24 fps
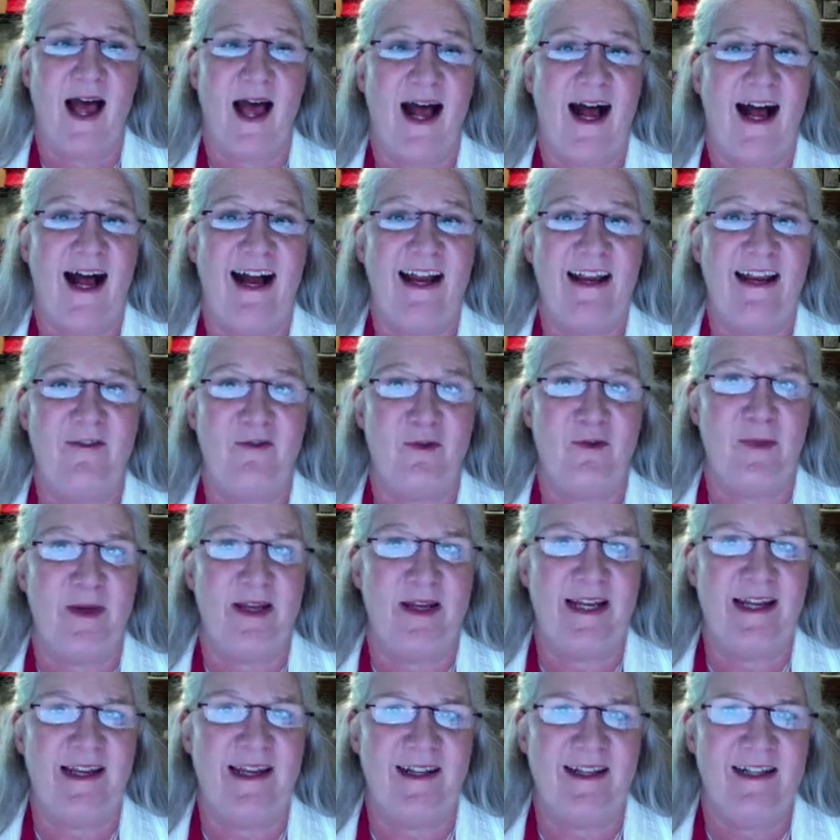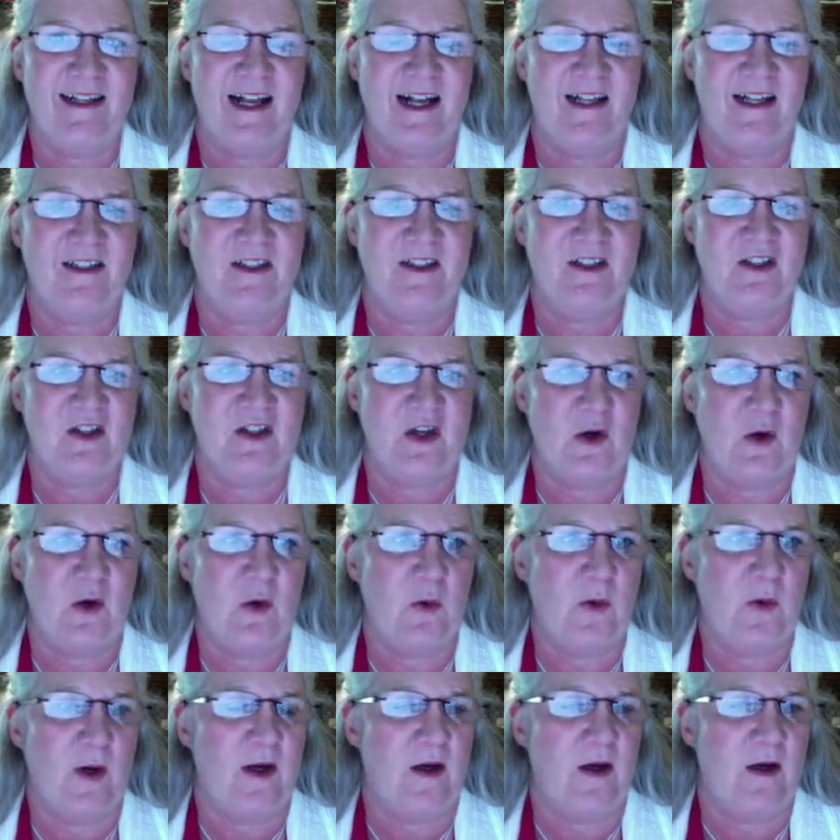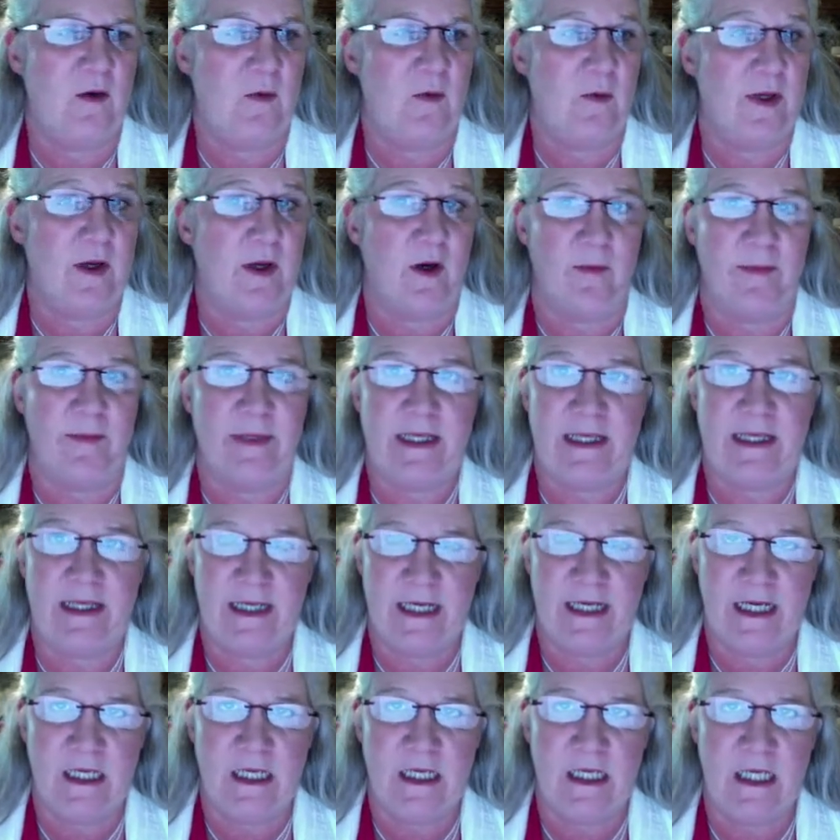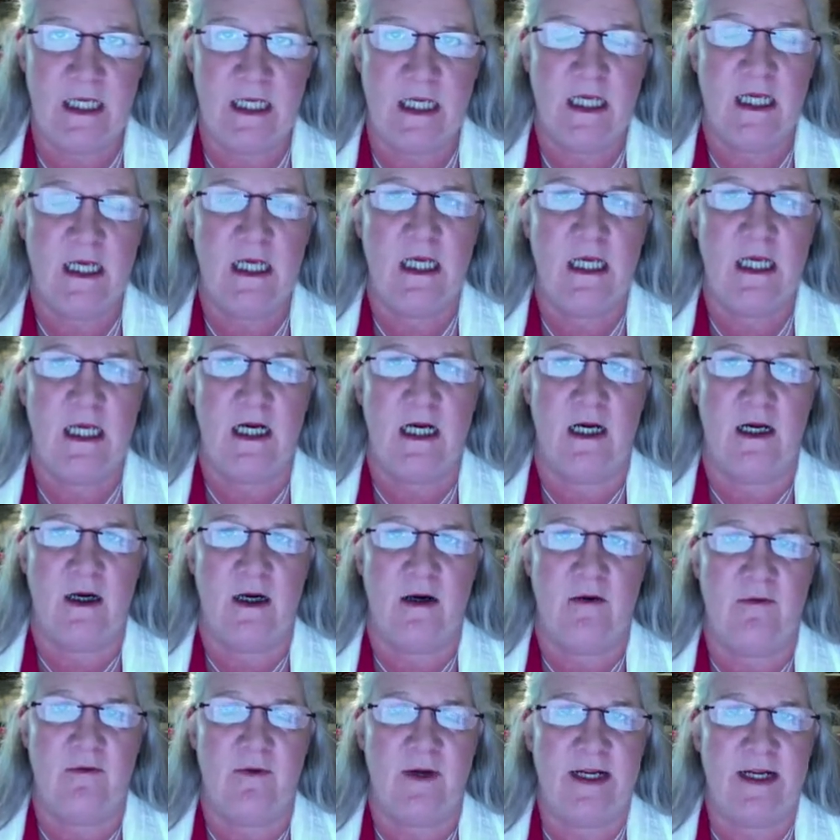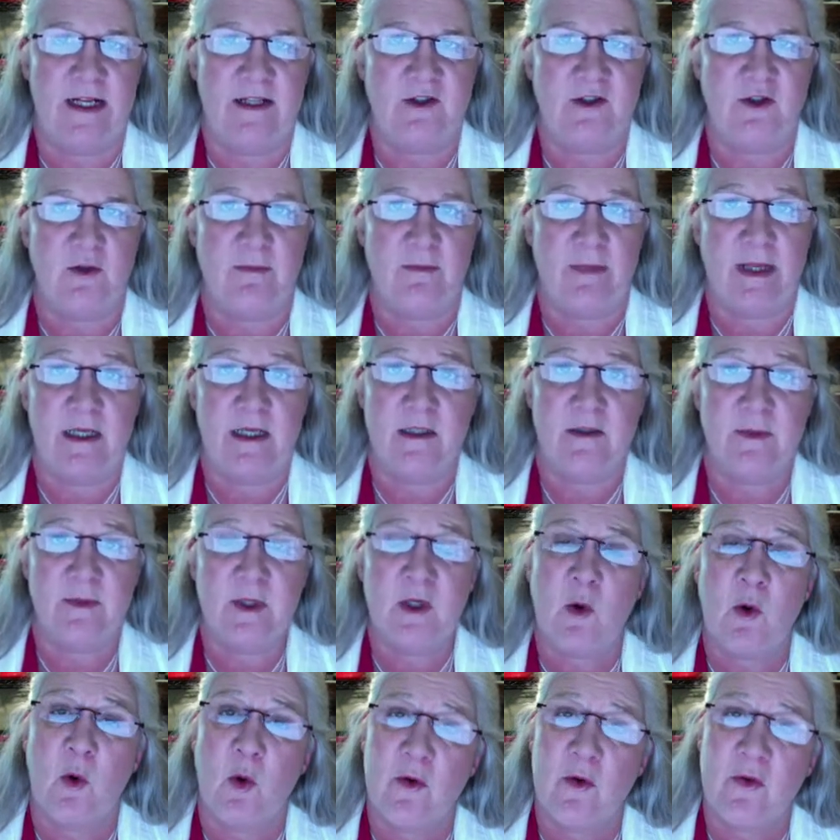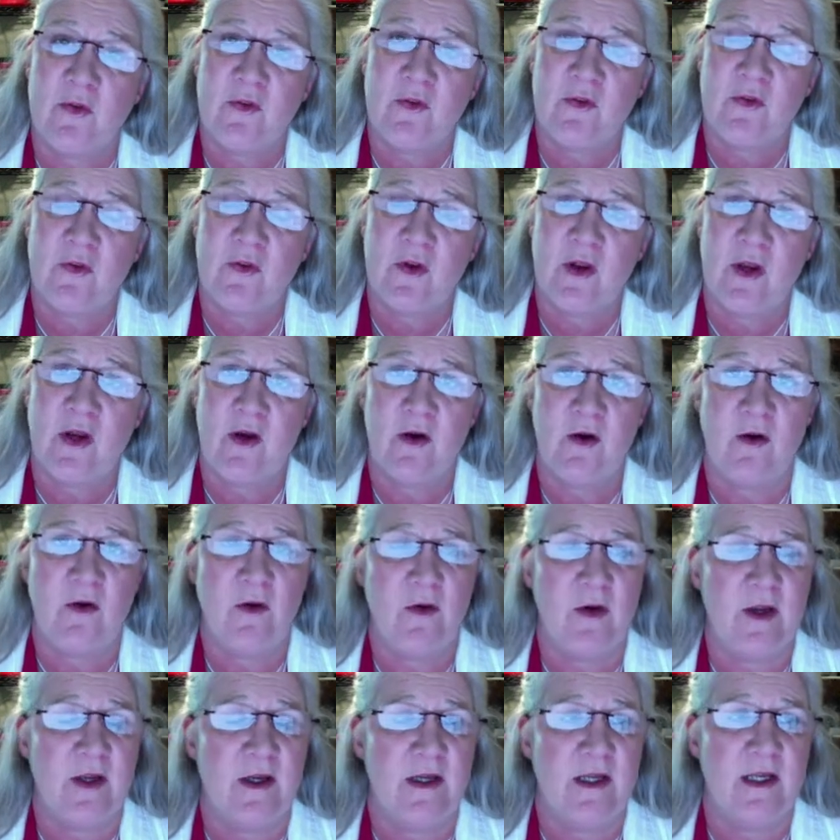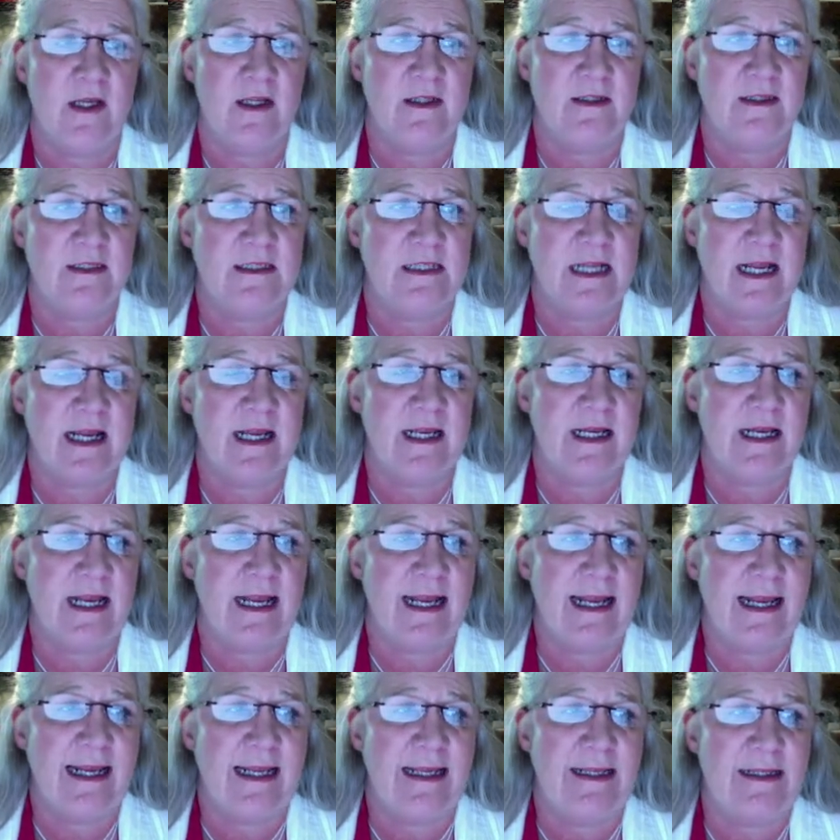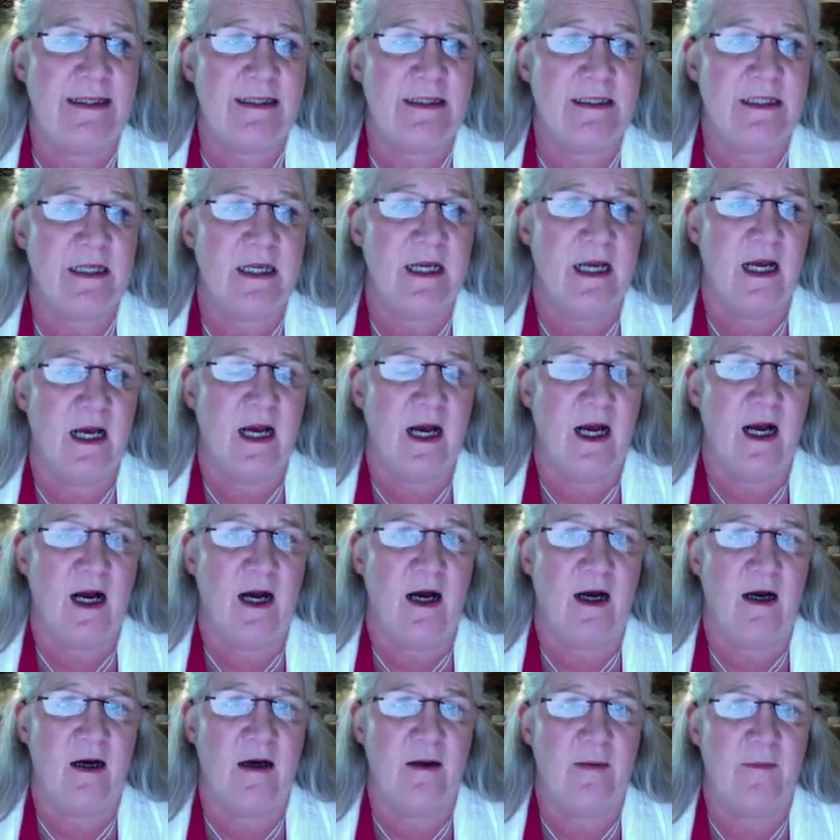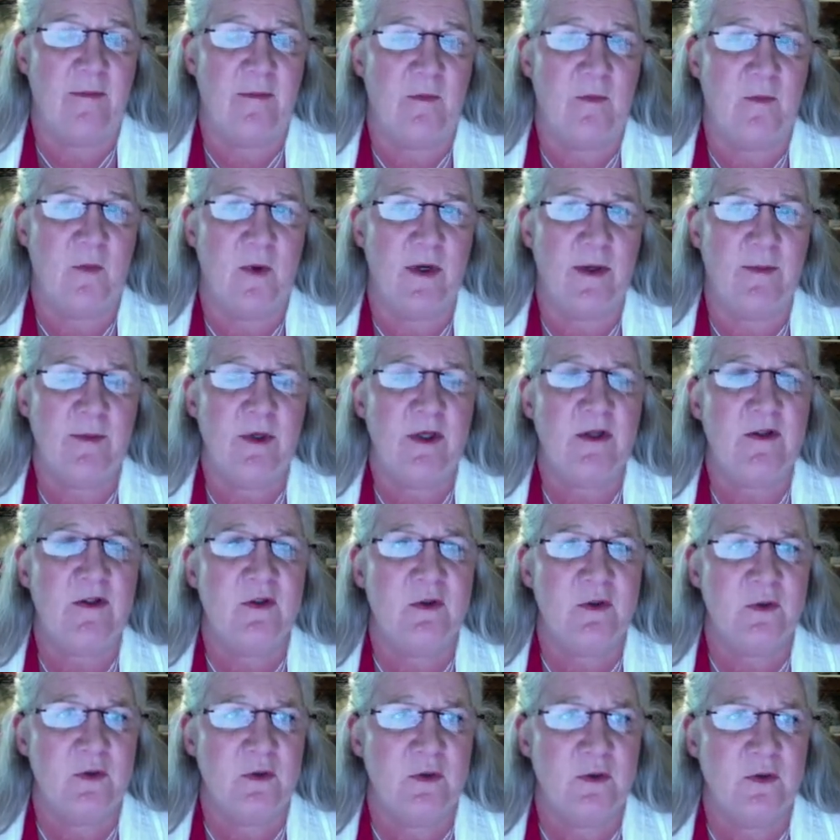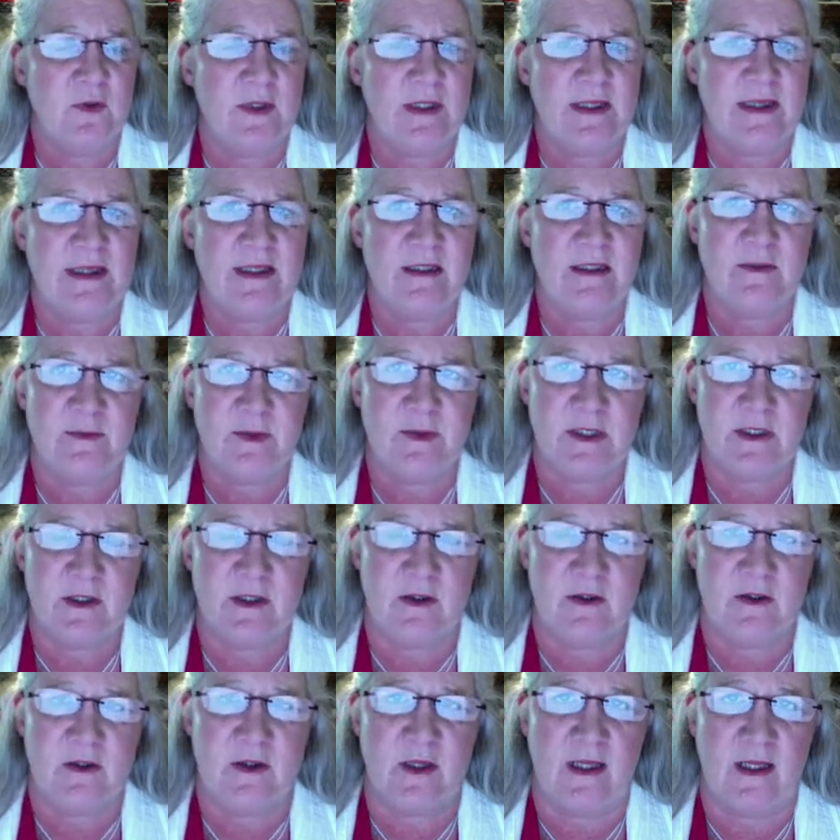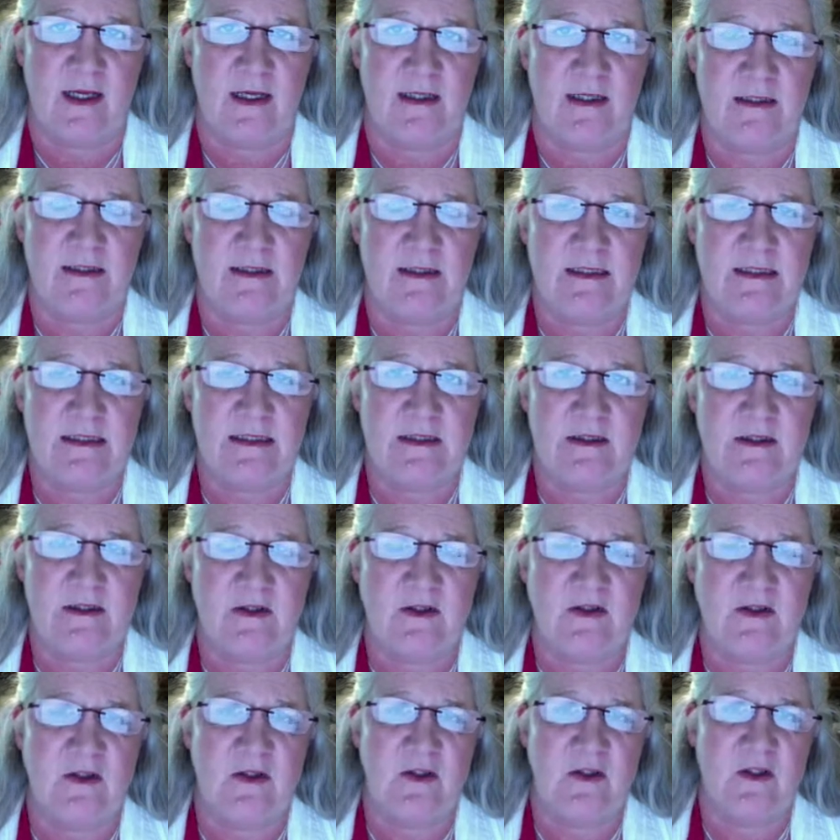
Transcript: Hi everybody. We are beginning our financial management course here at Keene State, and what I'm going to do in this particular class is,